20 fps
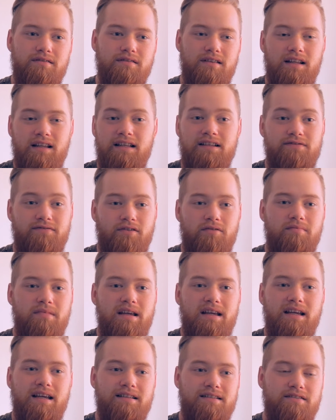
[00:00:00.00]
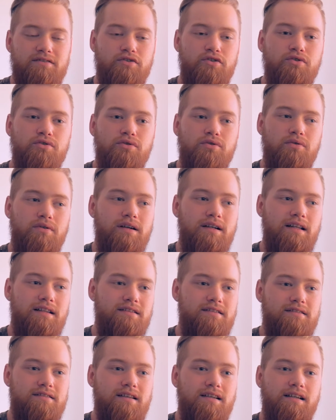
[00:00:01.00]
at least for me, it's new and
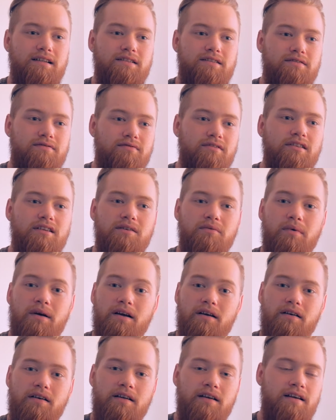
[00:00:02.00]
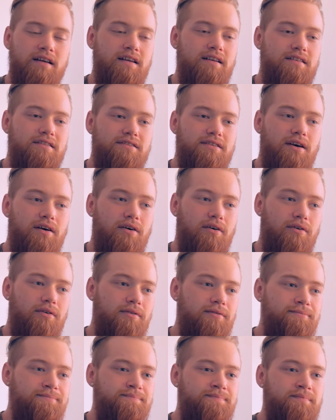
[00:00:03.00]
it's really weird.
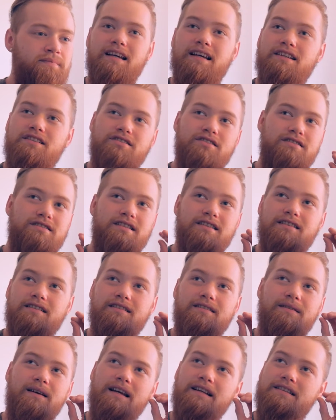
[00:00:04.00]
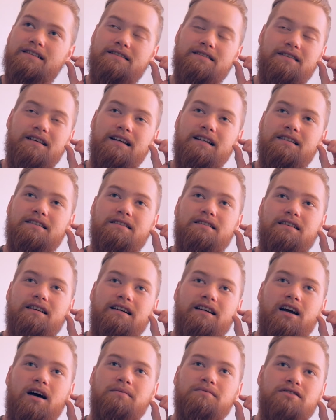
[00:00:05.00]
So it's just
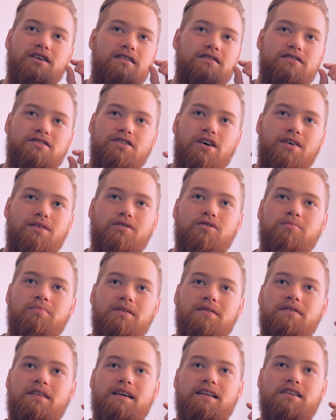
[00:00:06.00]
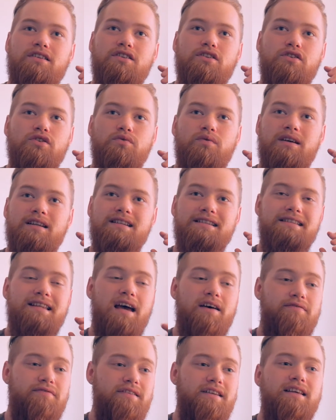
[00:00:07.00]
it comes on subtle, but then you can
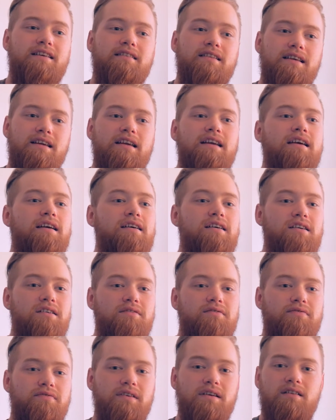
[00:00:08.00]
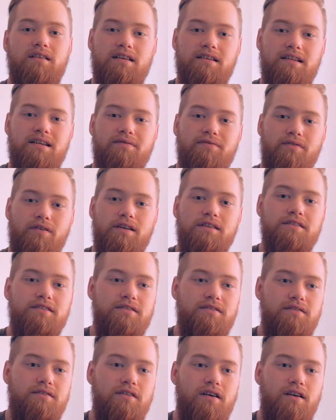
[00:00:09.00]
definitely feel a difference